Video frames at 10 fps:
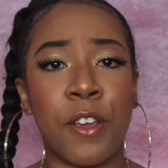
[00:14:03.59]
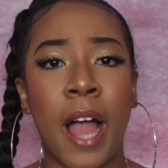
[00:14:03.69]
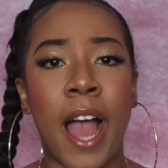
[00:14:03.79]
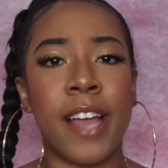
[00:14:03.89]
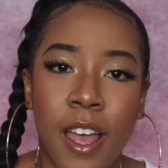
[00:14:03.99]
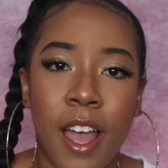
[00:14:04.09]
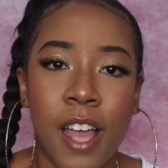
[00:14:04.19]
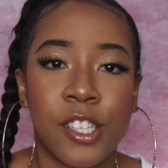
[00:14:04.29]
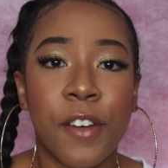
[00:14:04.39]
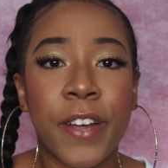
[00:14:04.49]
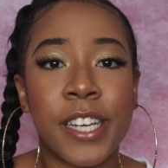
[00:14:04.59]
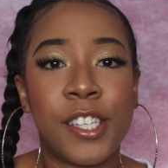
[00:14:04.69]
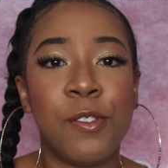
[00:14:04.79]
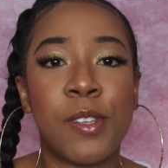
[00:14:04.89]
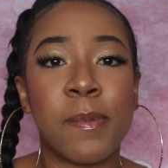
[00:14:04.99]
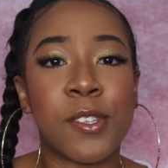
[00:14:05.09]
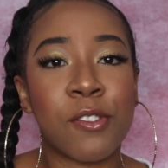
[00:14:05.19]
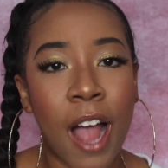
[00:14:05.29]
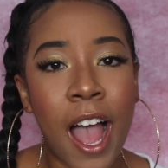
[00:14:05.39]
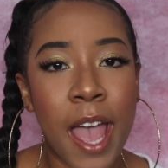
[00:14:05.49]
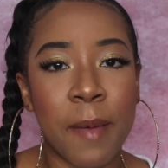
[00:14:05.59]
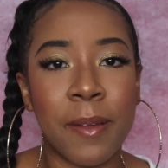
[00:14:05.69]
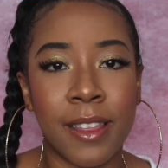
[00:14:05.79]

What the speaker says: you guys. Don't forget to subscribe,